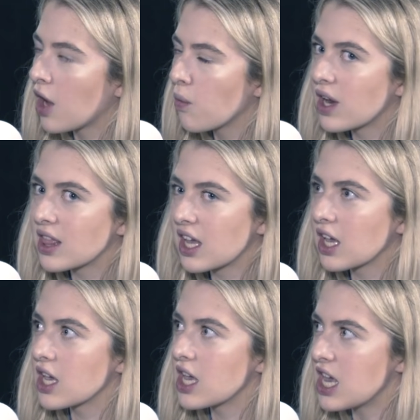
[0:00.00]
I would. I
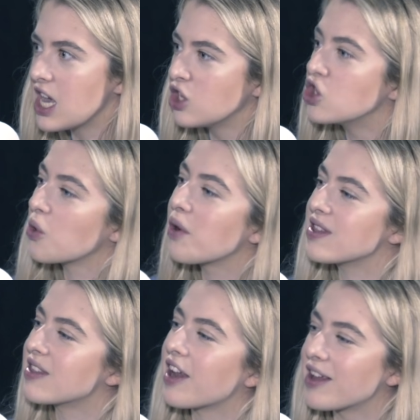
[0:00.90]
think he
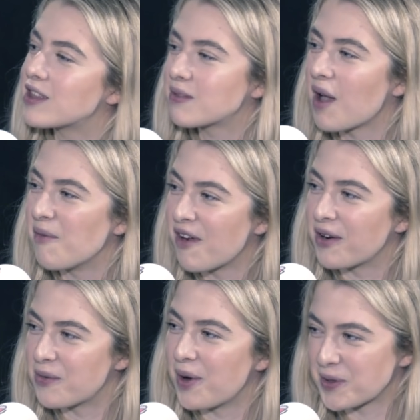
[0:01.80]
enjoys that I'm
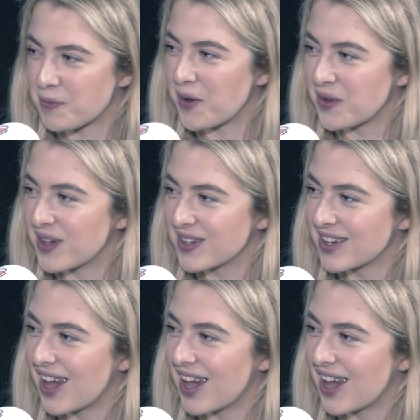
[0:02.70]
very well spoken.